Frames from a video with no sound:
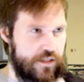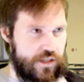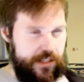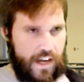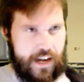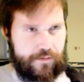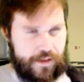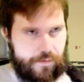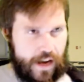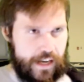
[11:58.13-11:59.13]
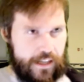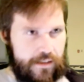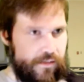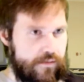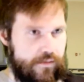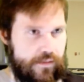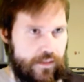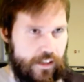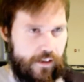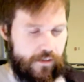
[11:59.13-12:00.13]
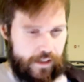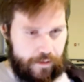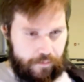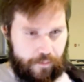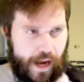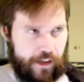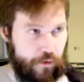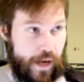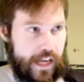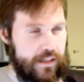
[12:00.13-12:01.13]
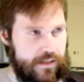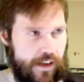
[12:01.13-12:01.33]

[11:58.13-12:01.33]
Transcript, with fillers: It's just kind of divided you know, like by grade.